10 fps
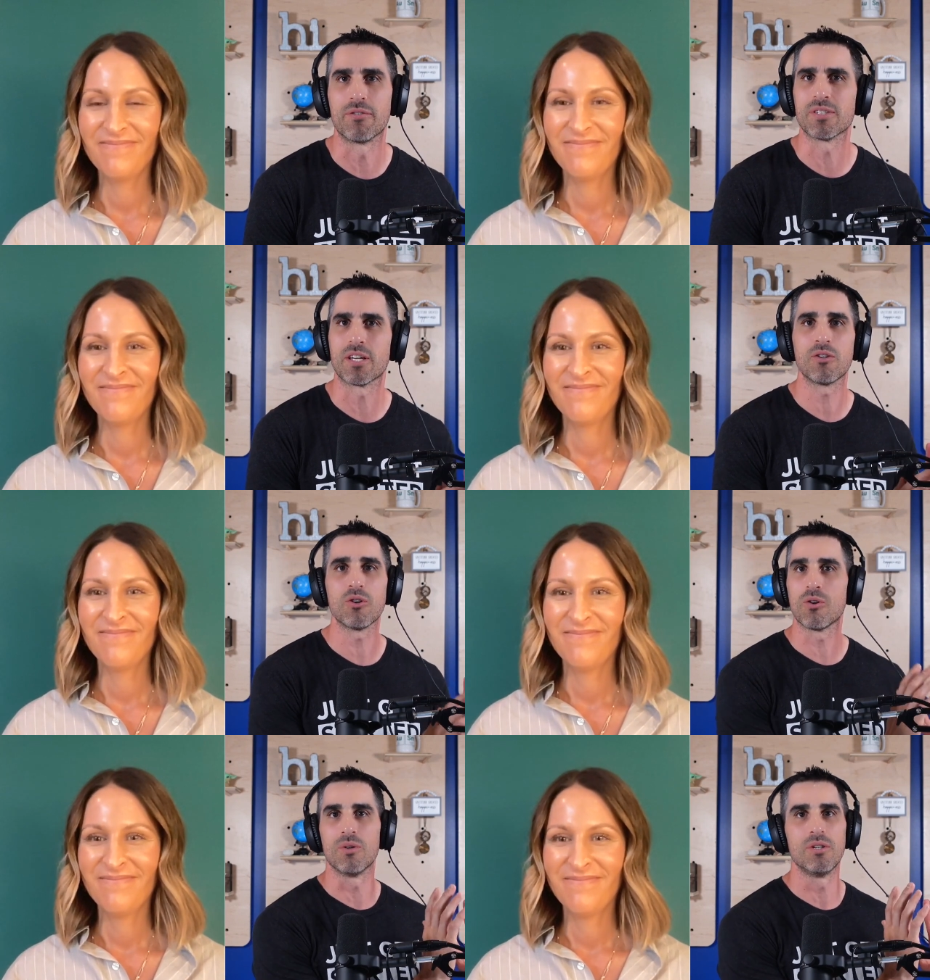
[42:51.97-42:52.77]
Speaker 1: It's like, no,
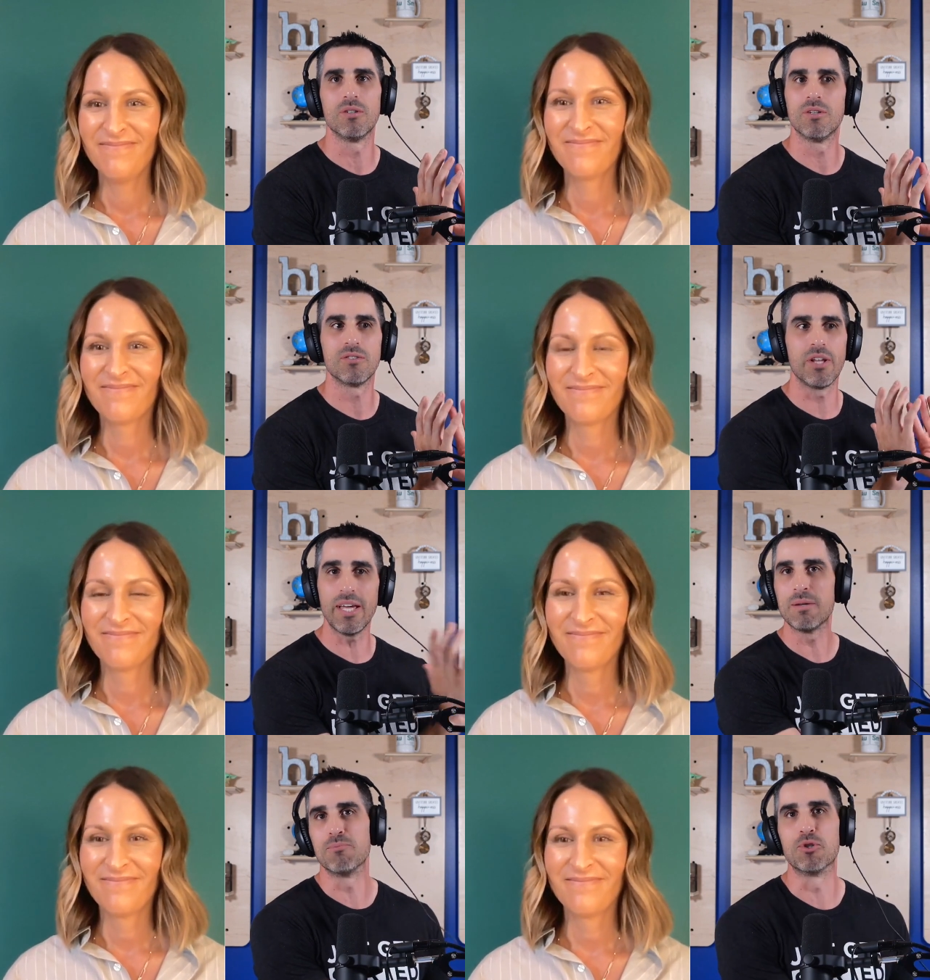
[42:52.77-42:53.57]
no, let
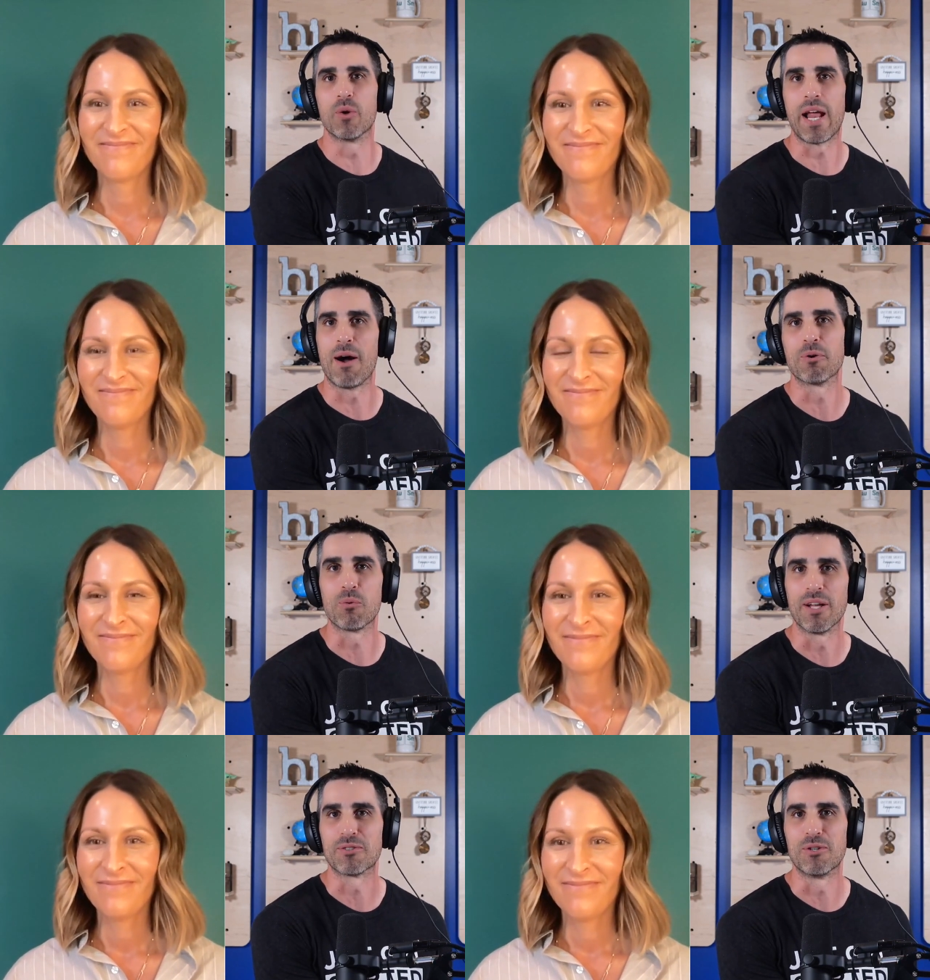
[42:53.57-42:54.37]
him do it how he
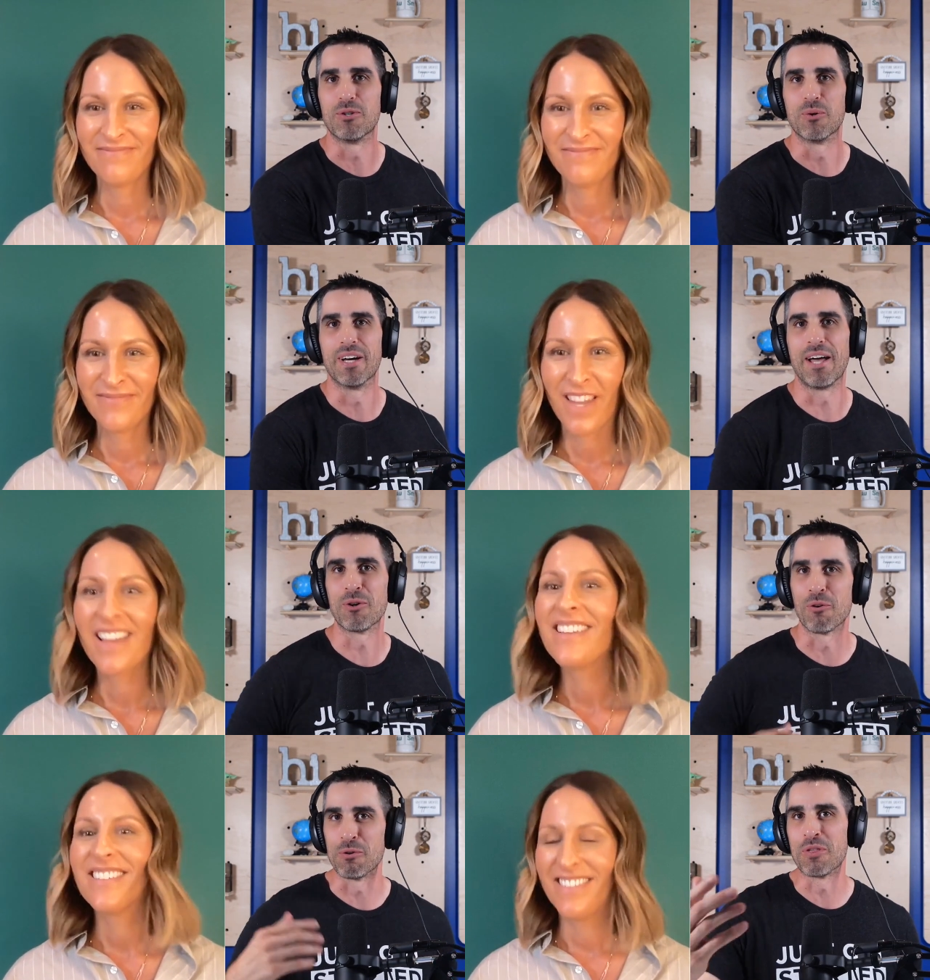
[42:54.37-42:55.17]
wants to do it. I don't
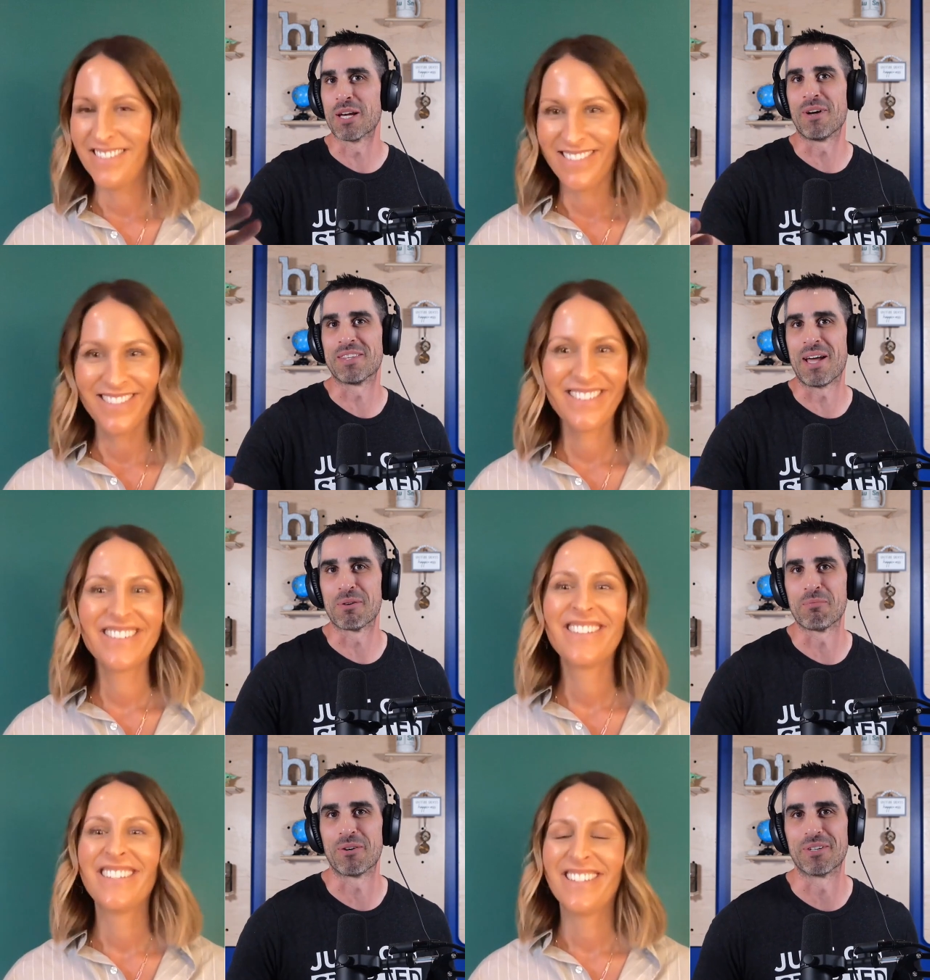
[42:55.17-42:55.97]
know if you think about that
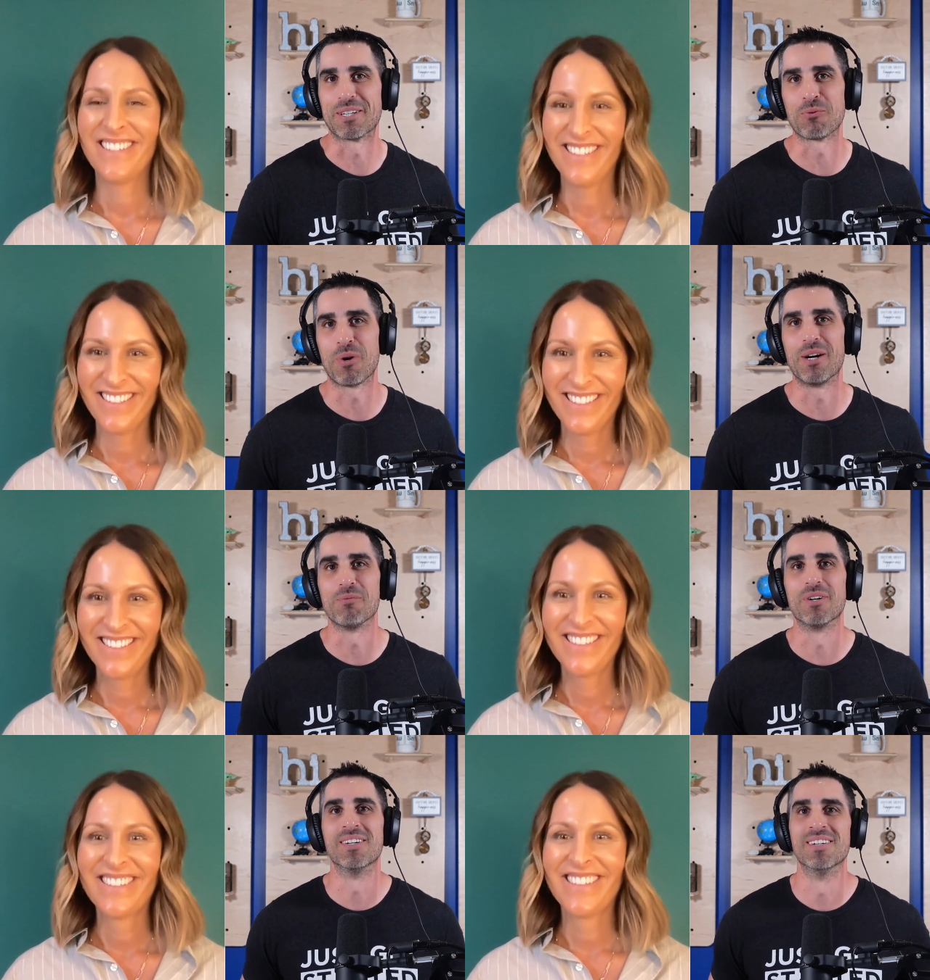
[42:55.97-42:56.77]
with parenting as well,
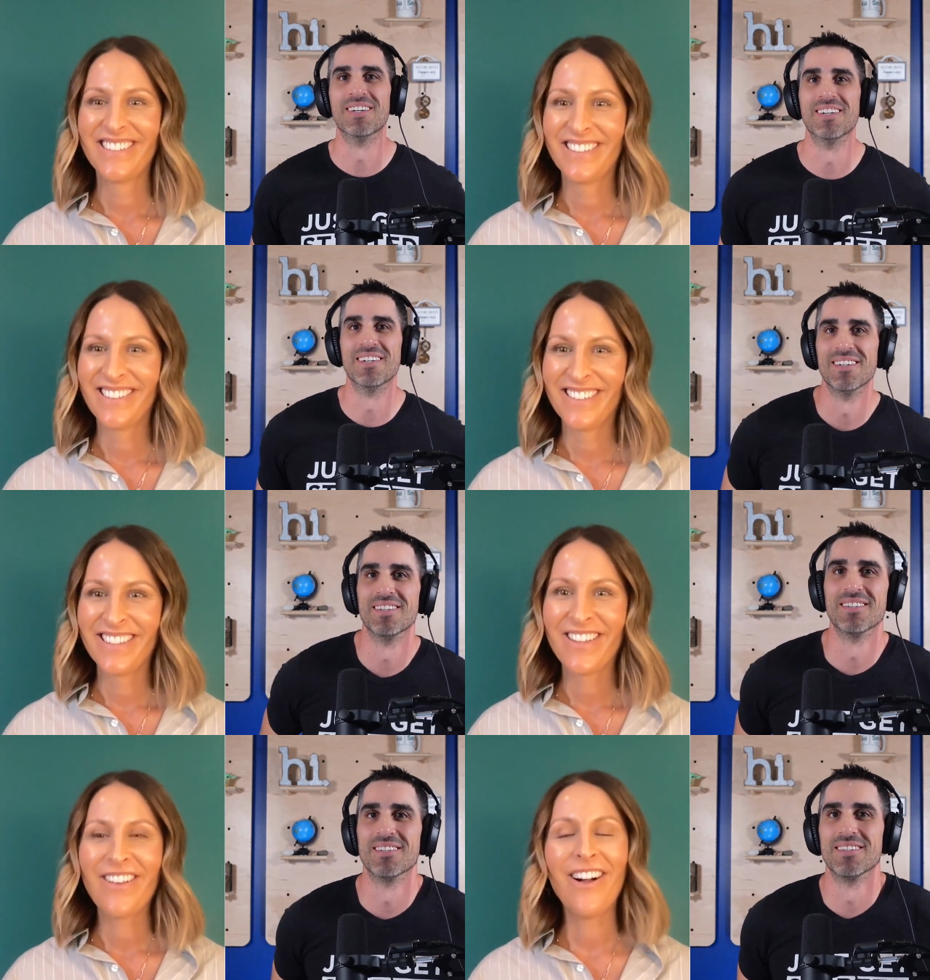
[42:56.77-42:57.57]
but
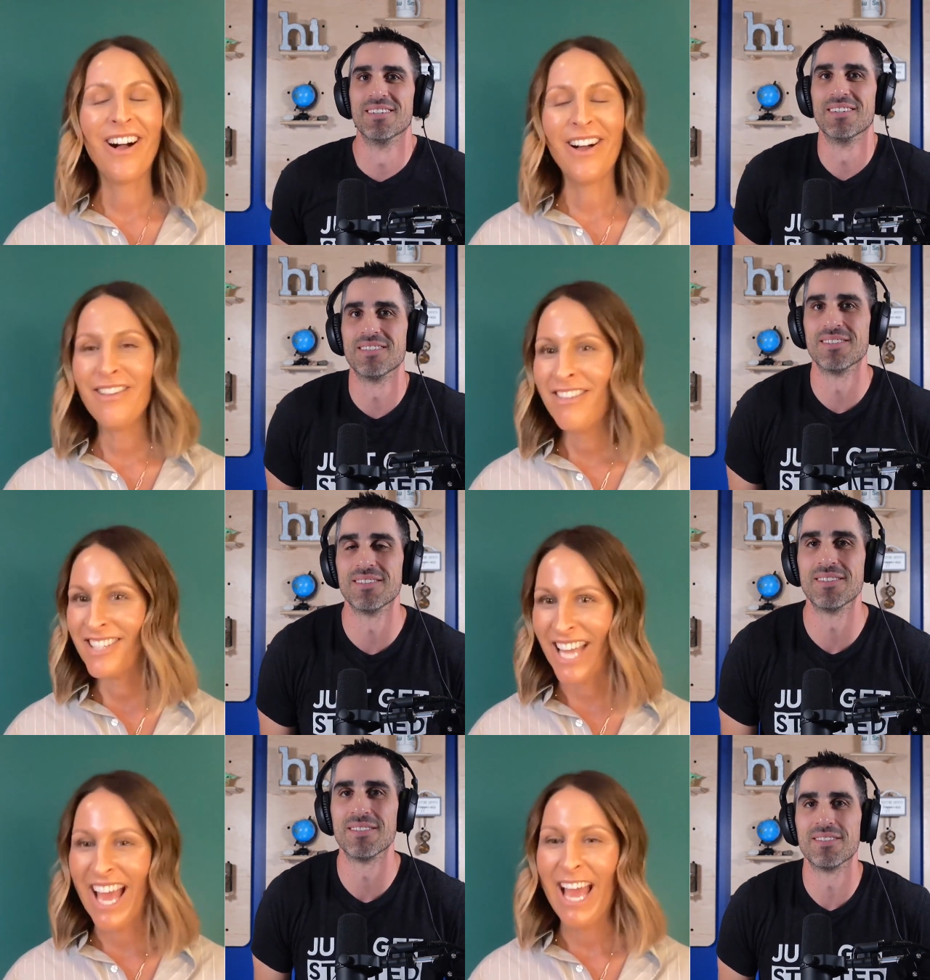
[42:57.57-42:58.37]

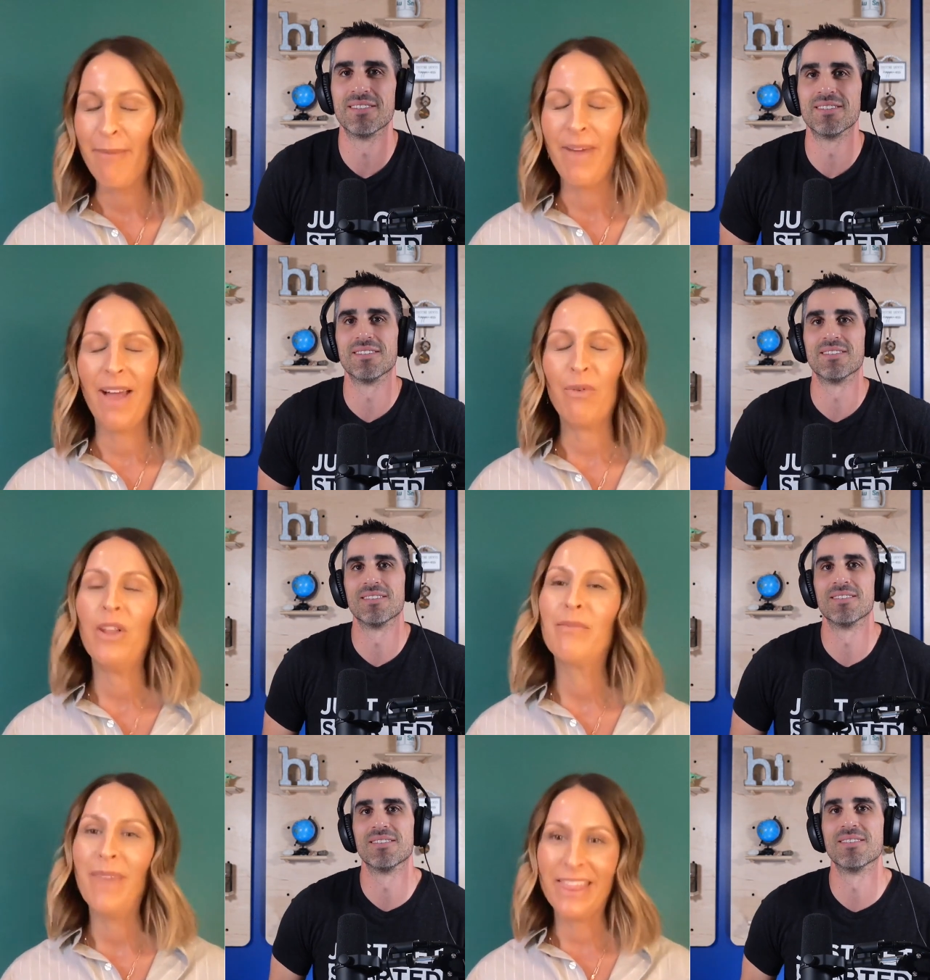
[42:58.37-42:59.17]
Speaker 2: all the time.
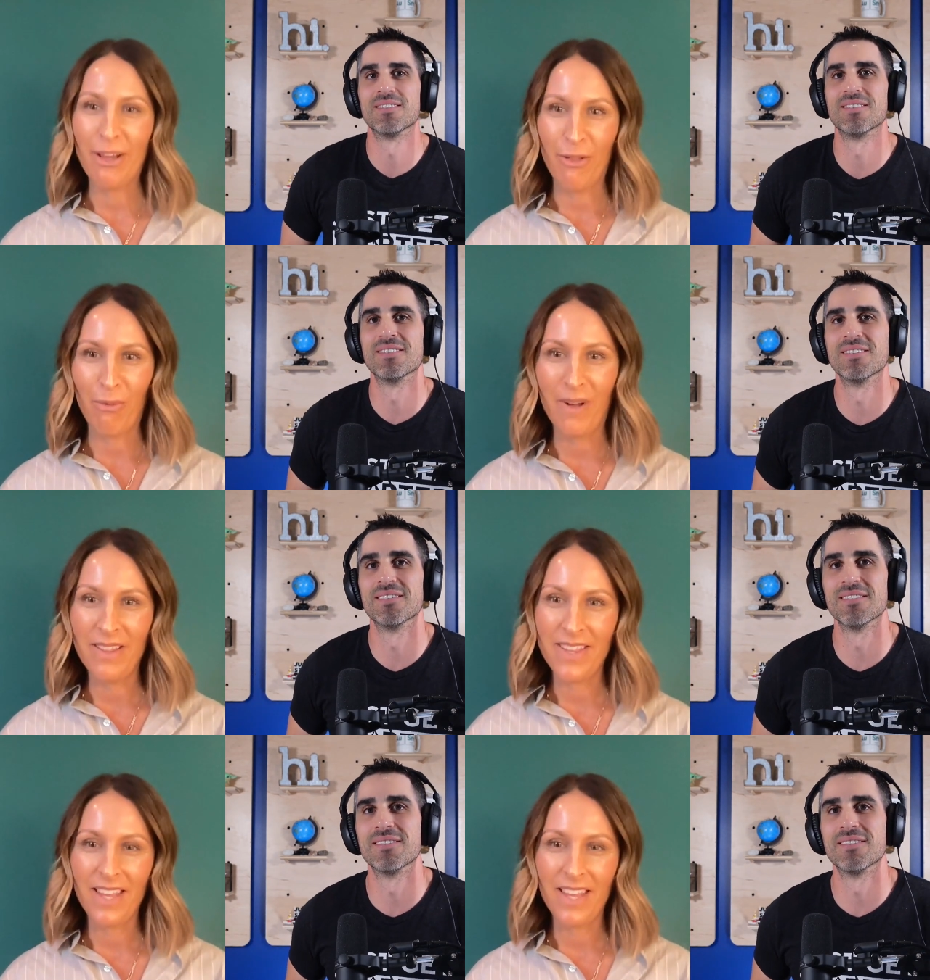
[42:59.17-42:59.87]
I will admit though, the one